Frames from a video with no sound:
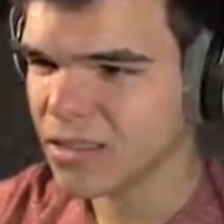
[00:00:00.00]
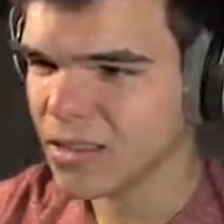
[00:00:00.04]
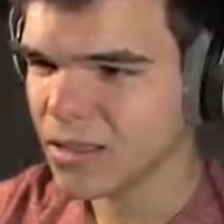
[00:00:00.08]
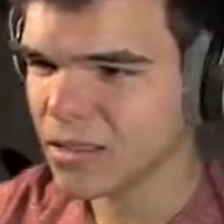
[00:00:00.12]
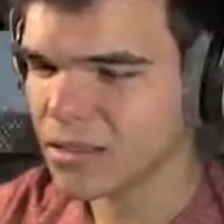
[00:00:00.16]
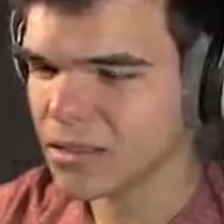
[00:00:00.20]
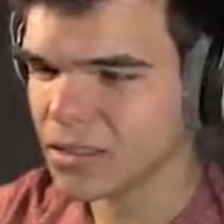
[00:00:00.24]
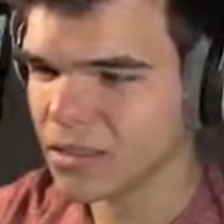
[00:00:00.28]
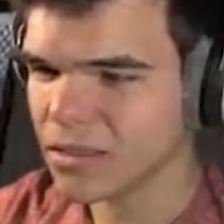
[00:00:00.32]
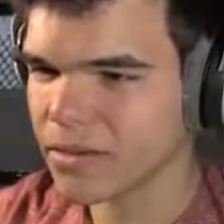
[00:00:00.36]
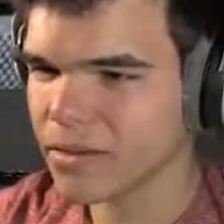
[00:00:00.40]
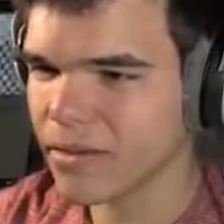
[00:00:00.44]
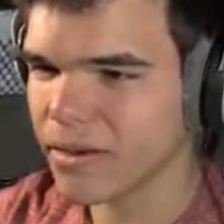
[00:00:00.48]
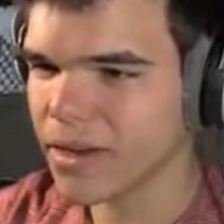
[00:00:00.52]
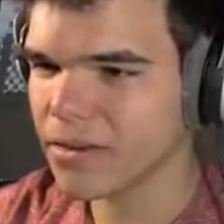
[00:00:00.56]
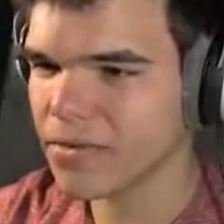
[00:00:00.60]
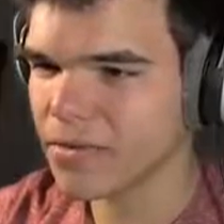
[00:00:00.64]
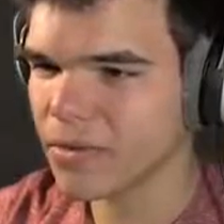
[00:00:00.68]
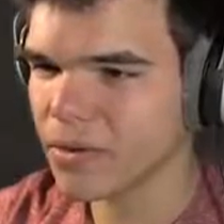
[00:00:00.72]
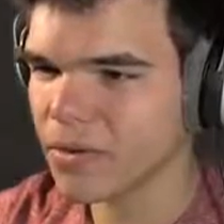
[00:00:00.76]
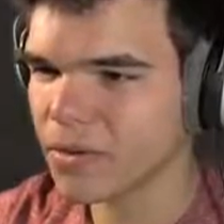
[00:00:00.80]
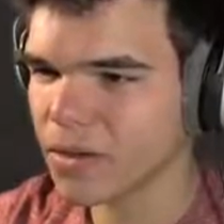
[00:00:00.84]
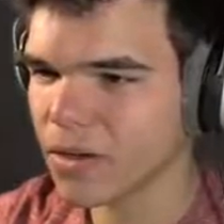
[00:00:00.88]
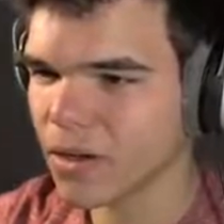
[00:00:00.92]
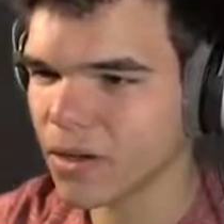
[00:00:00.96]
That Is that
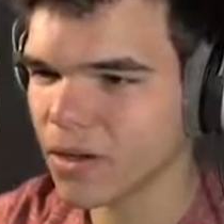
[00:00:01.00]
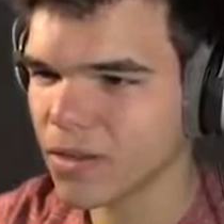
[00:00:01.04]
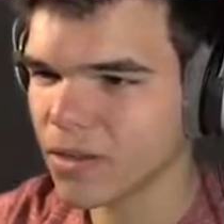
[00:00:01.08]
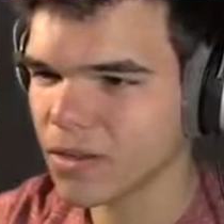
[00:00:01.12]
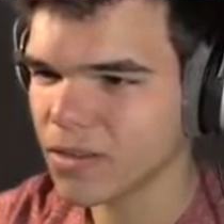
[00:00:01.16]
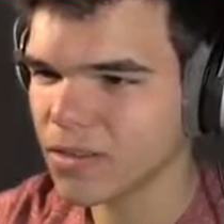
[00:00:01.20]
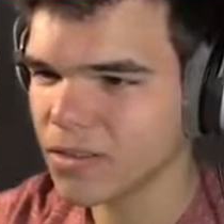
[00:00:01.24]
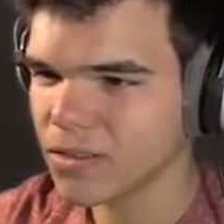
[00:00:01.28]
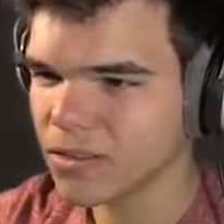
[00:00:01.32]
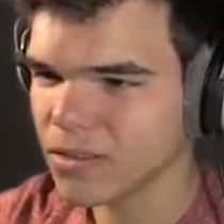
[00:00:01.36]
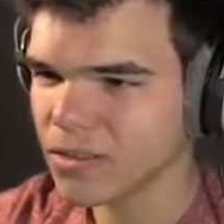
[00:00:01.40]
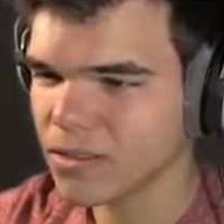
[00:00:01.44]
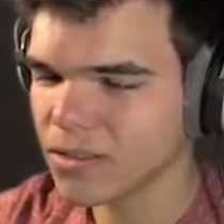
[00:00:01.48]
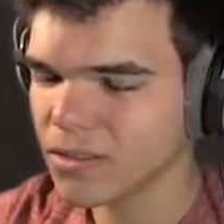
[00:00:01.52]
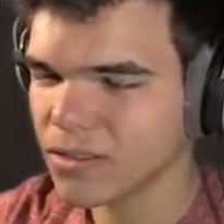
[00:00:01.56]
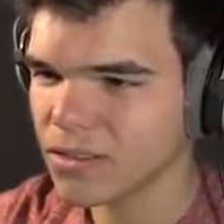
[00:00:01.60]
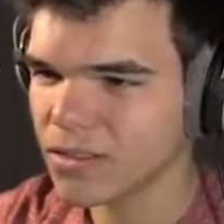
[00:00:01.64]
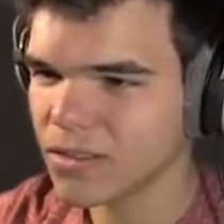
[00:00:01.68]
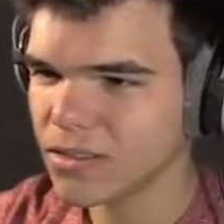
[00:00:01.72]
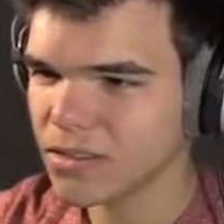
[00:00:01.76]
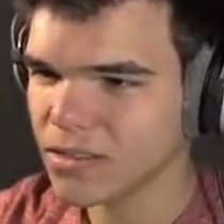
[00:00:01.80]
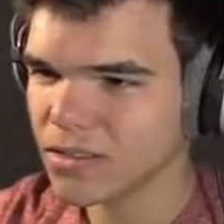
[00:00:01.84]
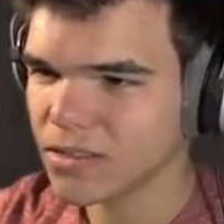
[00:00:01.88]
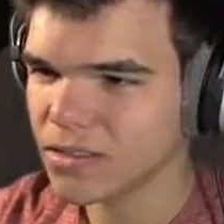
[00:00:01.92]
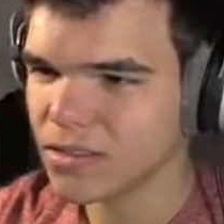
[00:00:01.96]
it? Phone call.
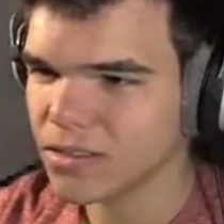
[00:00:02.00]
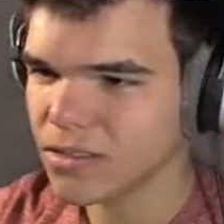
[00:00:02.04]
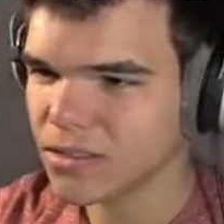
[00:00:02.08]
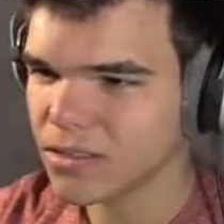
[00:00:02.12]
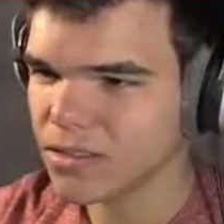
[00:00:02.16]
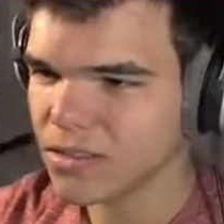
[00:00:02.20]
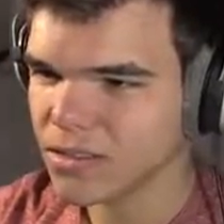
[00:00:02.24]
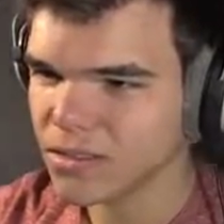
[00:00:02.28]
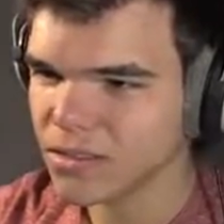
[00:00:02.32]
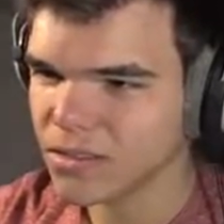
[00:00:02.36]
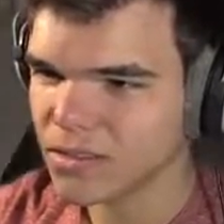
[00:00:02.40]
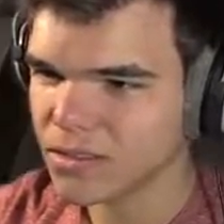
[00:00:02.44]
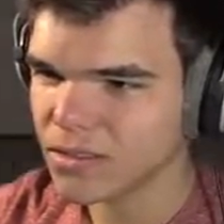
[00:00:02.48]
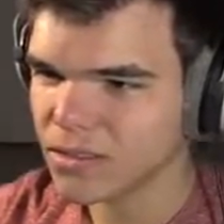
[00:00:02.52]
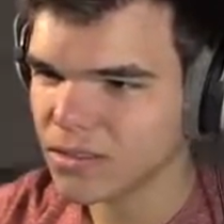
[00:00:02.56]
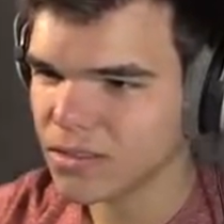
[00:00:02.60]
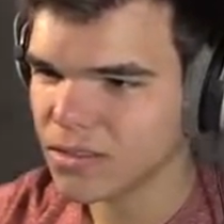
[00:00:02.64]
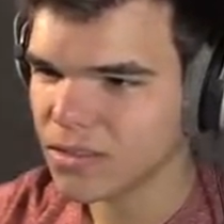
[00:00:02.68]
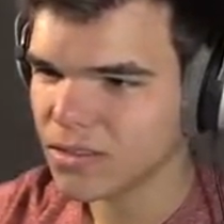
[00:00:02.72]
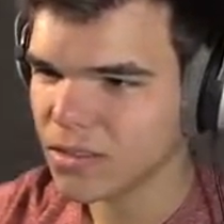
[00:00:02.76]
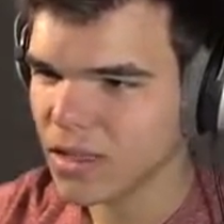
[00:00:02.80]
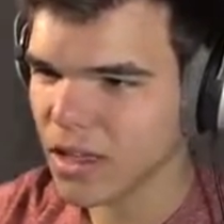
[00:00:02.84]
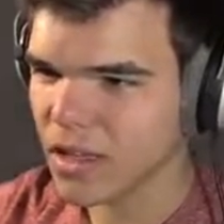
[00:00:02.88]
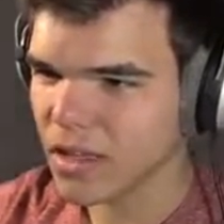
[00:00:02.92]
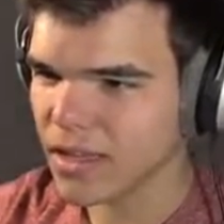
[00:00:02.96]
I was just having a
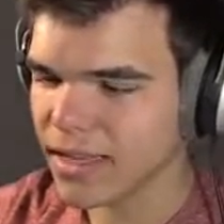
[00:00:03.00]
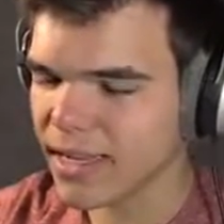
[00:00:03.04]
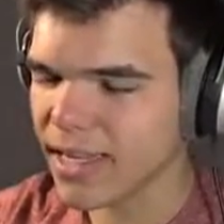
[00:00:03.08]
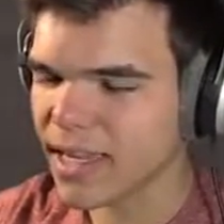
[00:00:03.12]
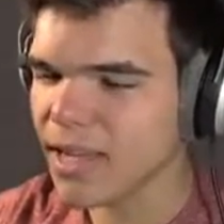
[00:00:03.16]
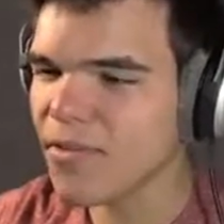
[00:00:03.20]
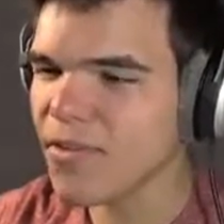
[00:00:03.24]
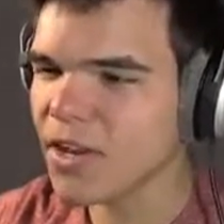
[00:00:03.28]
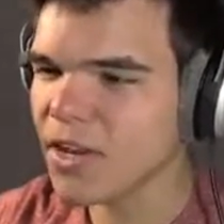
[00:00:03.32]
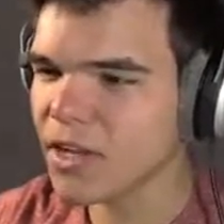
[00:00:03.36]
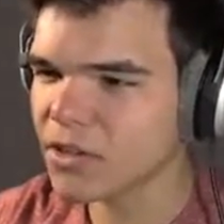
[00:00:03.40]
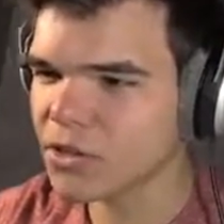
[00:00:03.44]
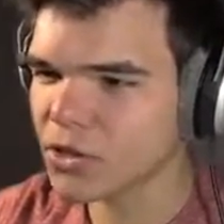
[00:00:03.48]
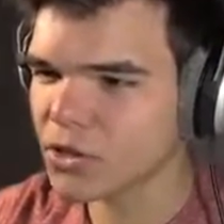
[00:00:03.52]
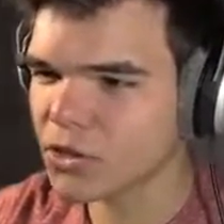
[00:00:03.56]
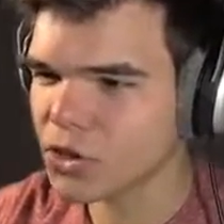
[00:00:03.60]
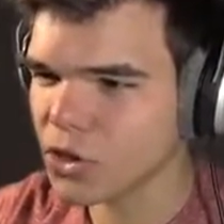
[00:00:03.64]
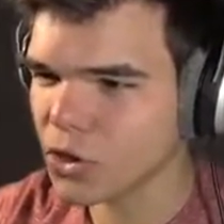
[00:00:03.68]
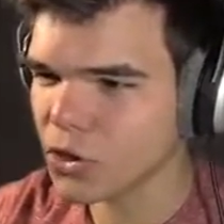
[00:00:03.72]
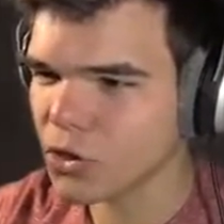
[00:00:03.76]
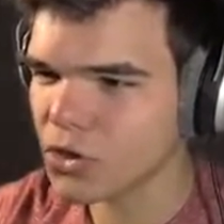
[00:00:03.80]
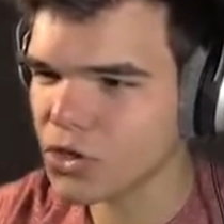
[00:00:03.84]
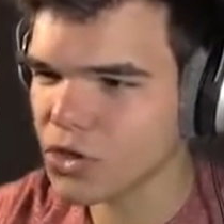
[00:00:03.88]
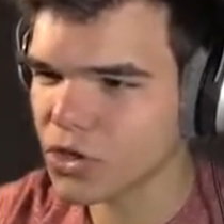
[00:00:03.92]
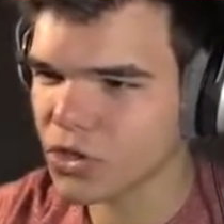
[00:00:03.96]
quick phone call. You didn't even man.
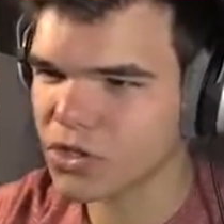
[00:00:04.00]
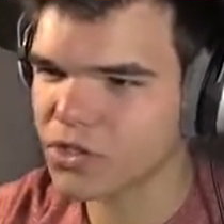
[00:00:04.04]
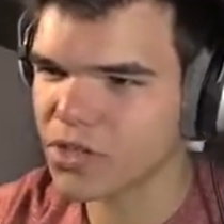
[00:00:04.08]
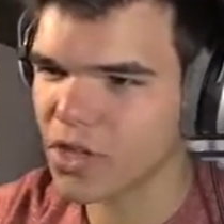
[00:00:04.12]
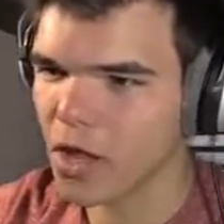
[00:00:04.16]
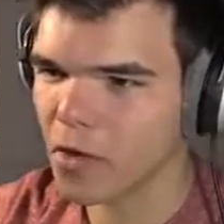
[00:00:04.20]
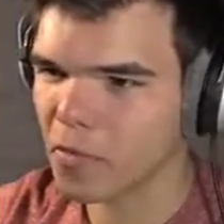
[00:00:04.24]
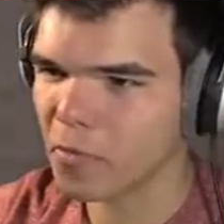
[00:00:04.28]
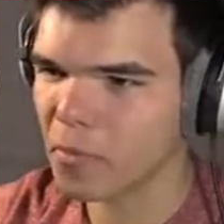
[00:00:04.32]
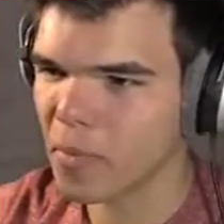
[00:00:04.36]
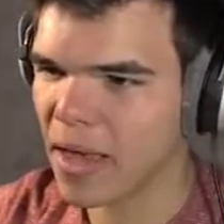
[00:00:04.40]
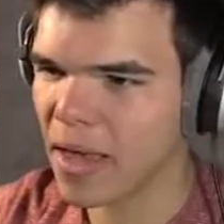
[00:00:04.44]
introduce yourself.